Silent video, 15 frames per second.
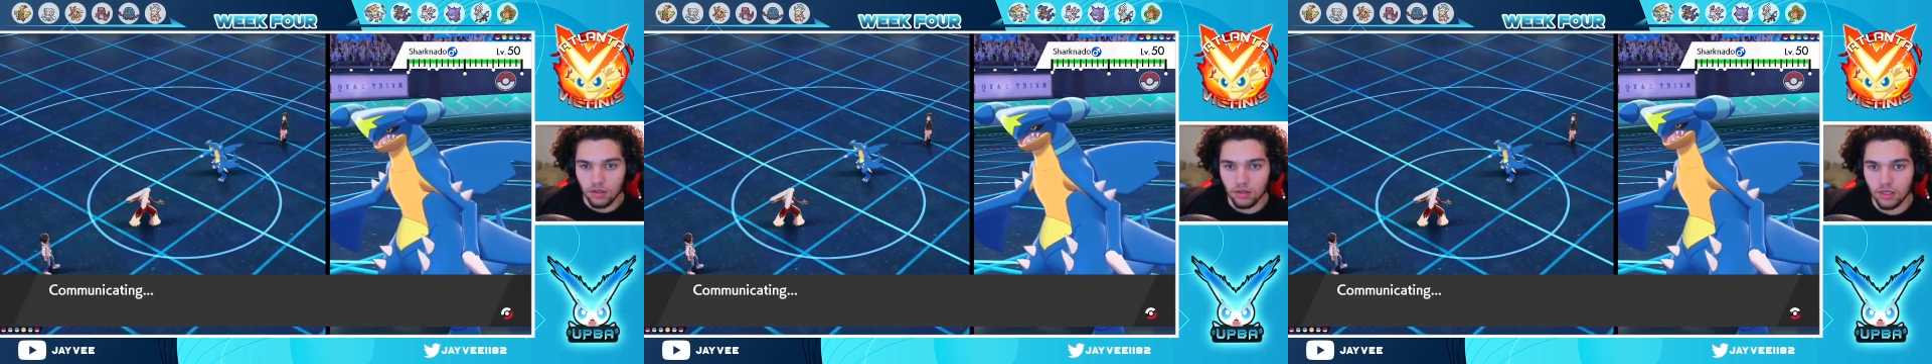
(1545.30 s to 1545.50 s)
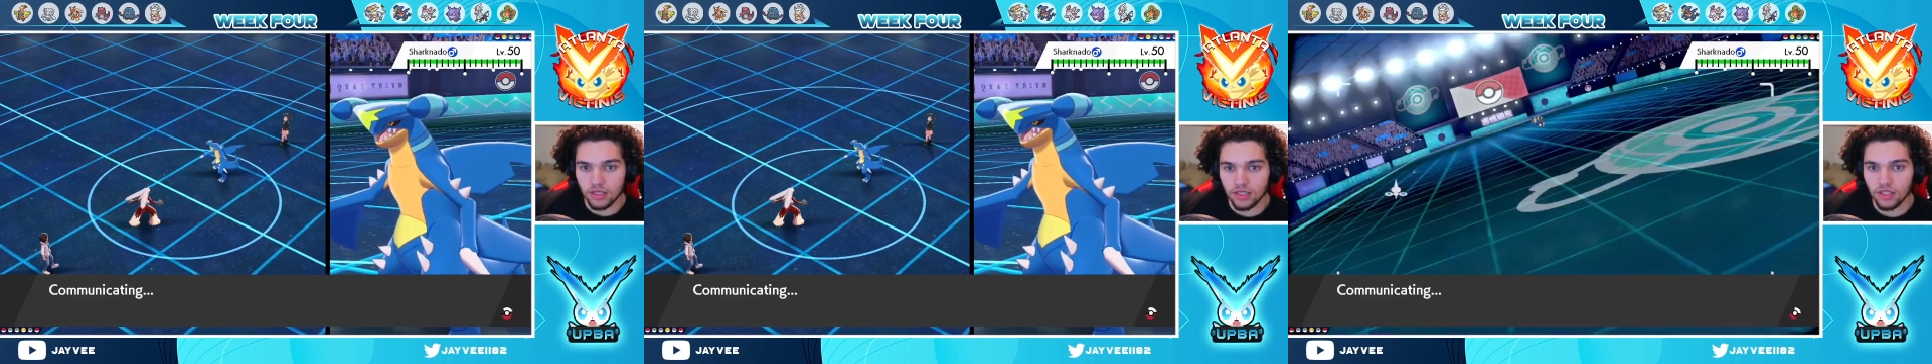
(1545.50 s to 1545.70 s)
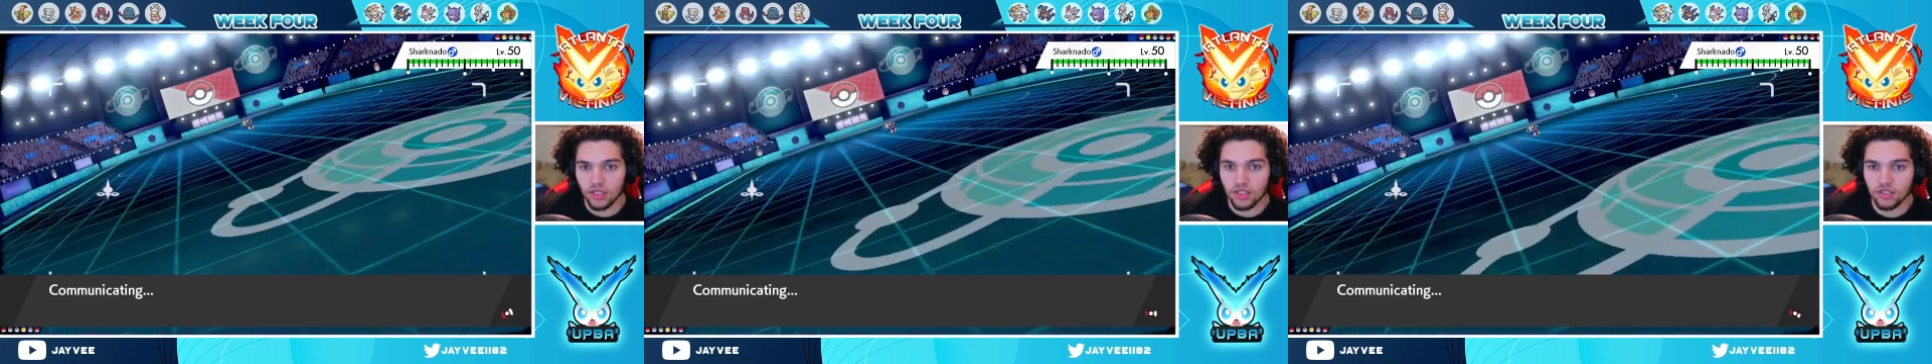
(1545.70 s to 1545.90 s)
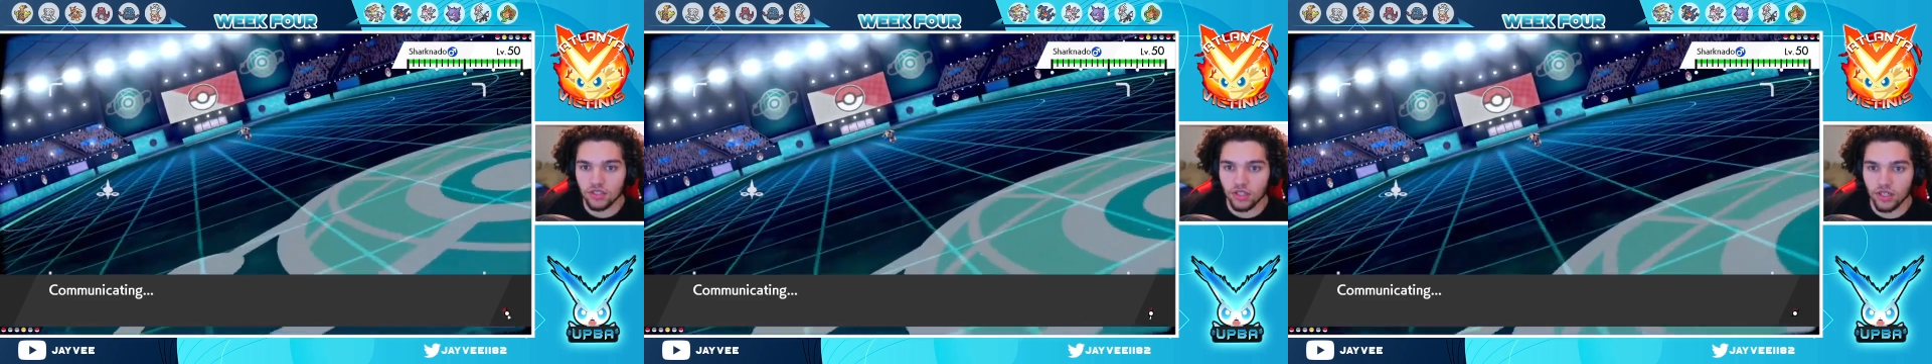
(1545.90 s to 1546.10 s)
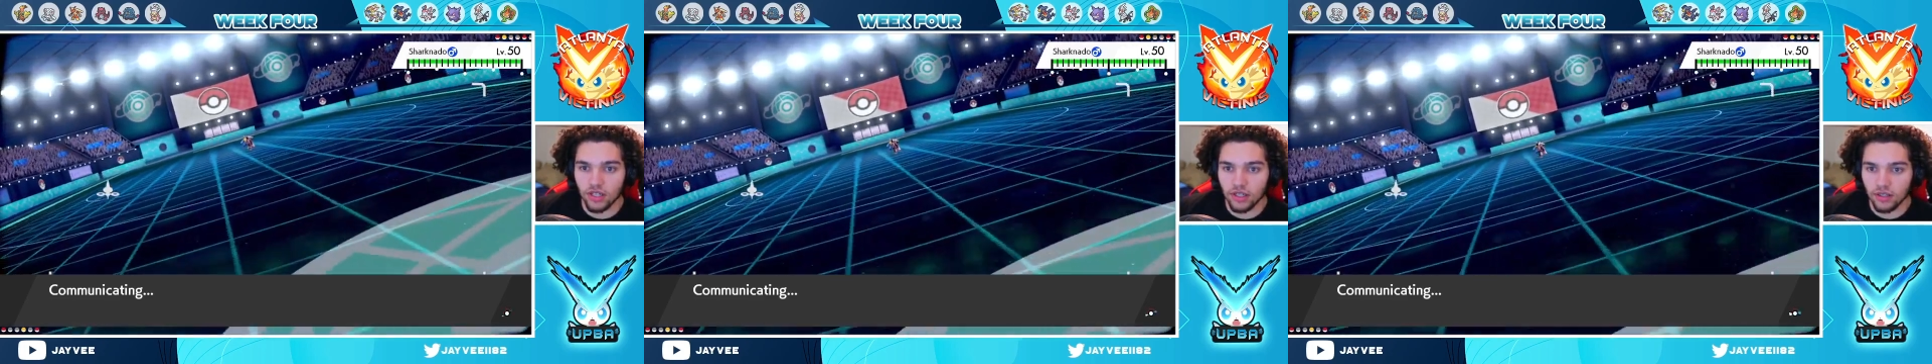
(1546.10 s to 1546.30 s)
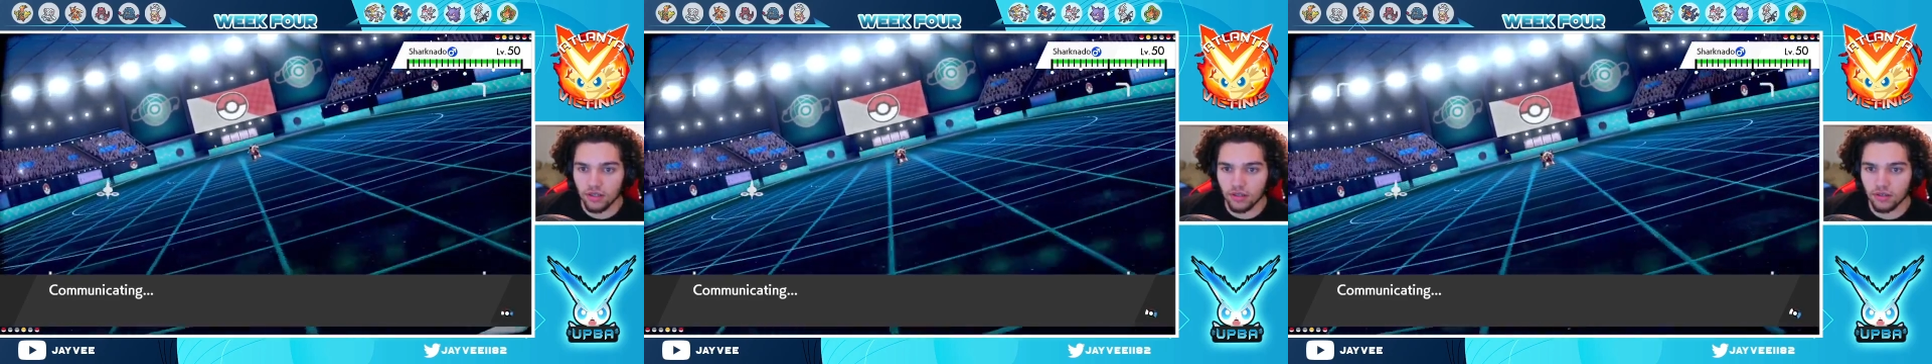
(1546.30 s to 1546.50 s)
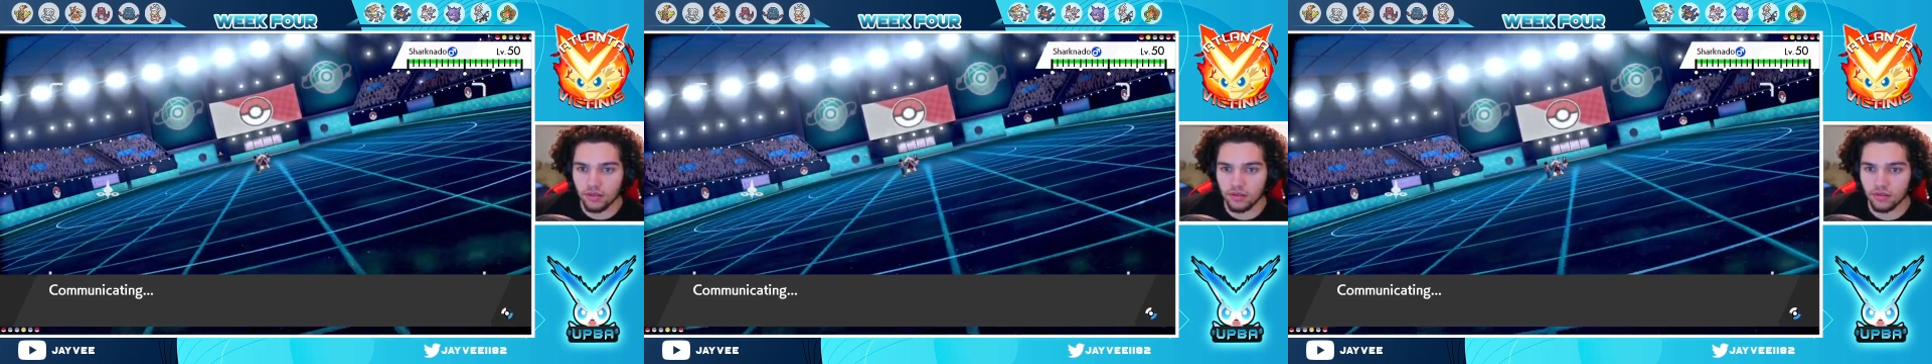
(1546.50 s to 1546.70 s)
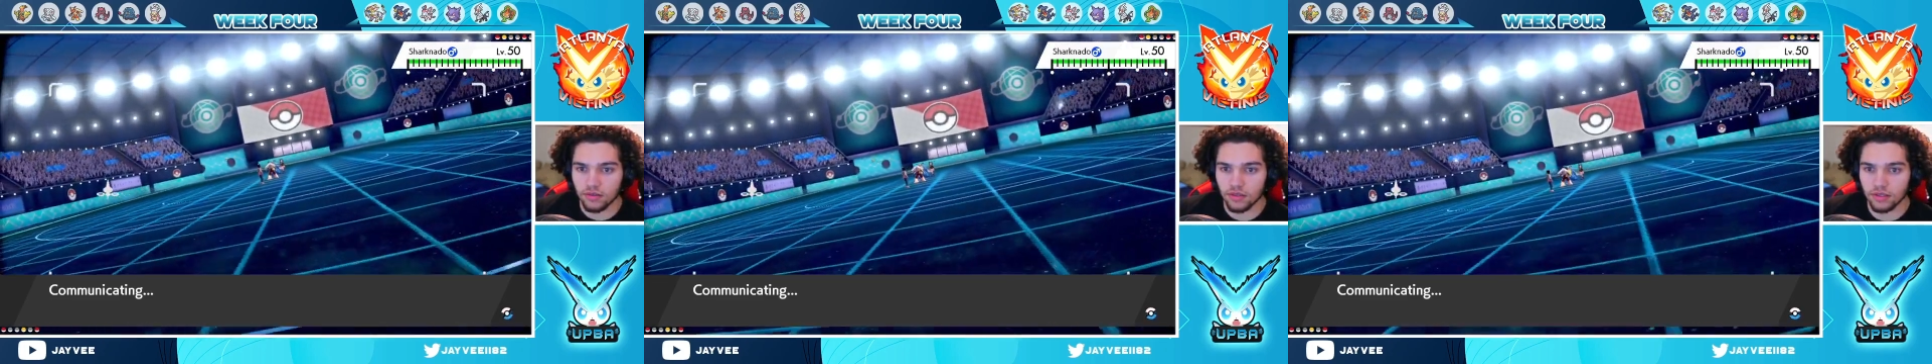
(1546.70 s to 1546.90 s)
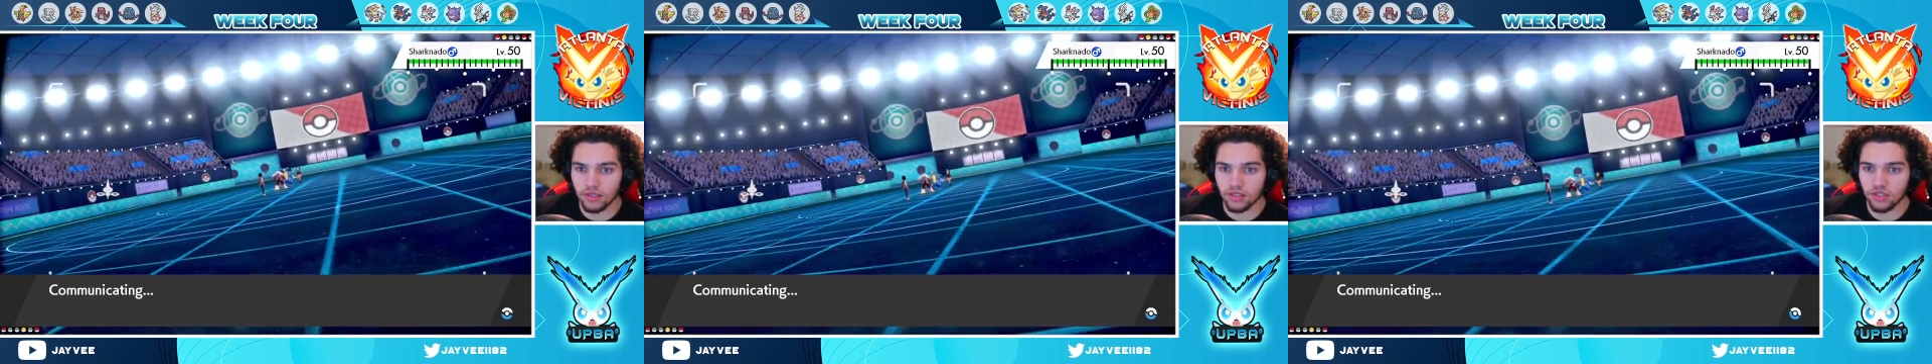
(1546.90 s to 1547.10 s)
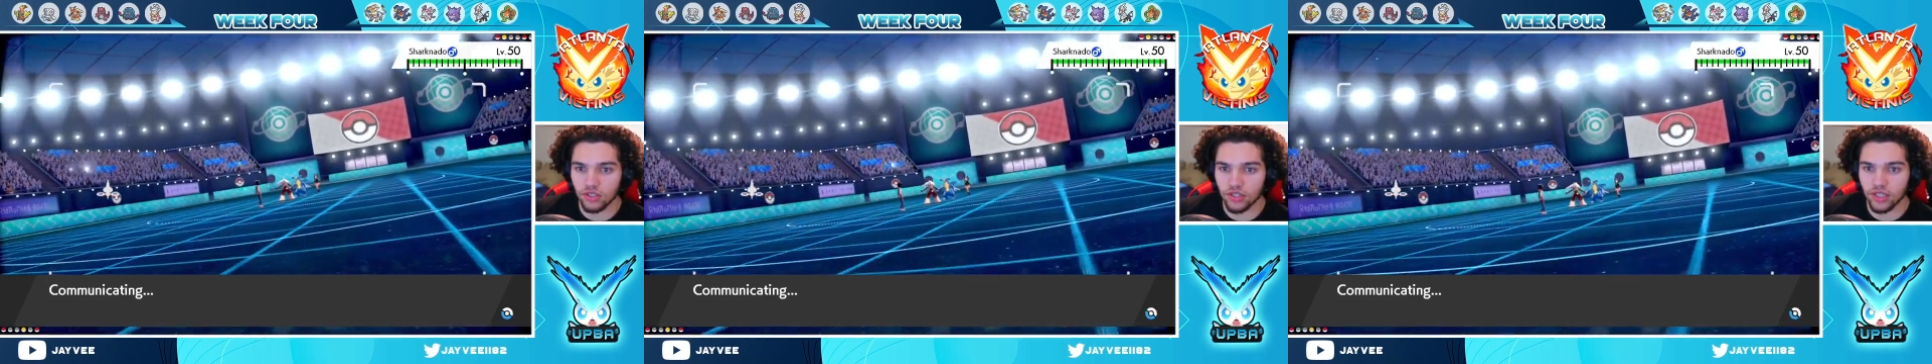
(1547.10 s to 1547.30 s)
Because he could endure here. Does he endure